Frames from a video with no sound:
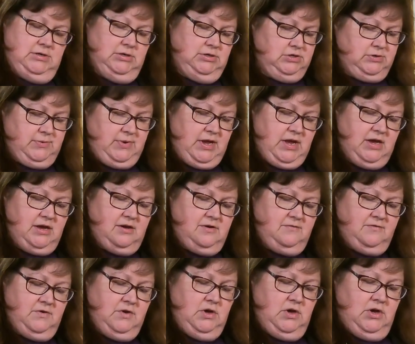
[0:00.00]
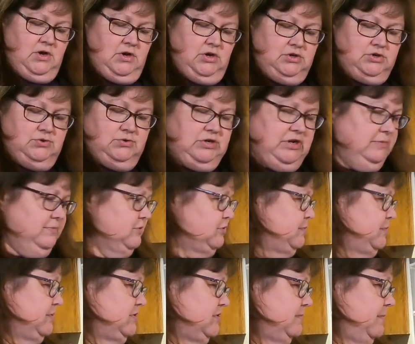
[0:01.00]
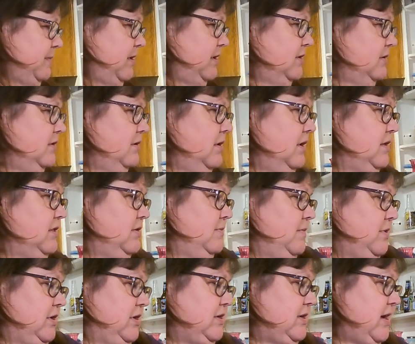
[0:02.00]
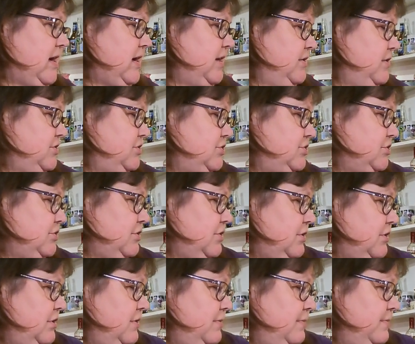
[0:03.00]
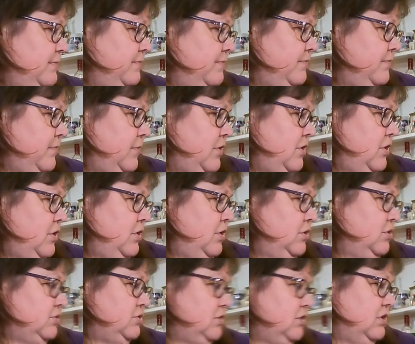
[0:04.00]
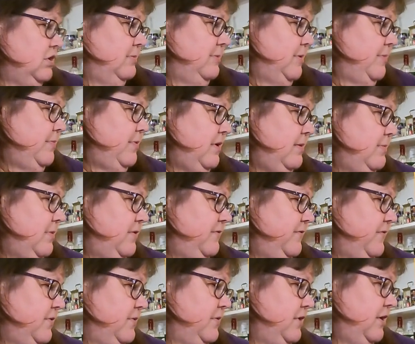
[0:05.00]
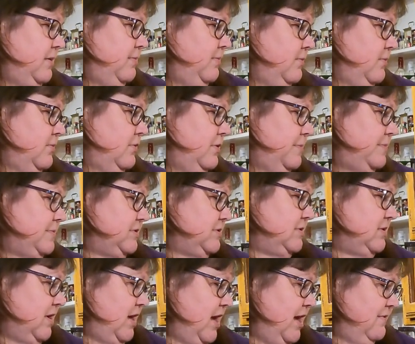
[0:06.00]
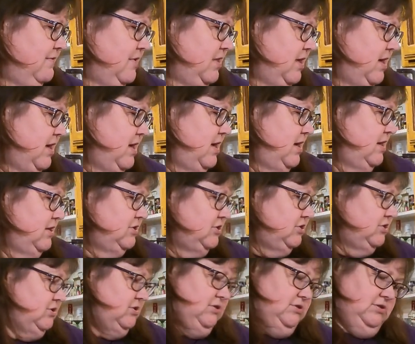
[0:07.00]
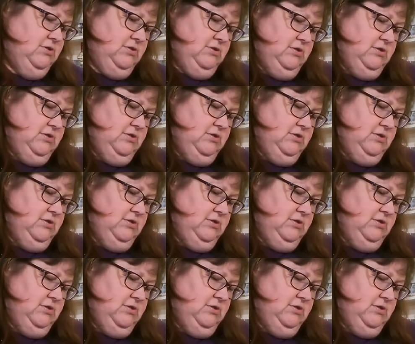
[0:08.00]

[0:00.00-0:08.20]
so we have 2 tablespoons of butter, and then we need to add the sugar. So let me prop my phone up. Whoops. Avalanche!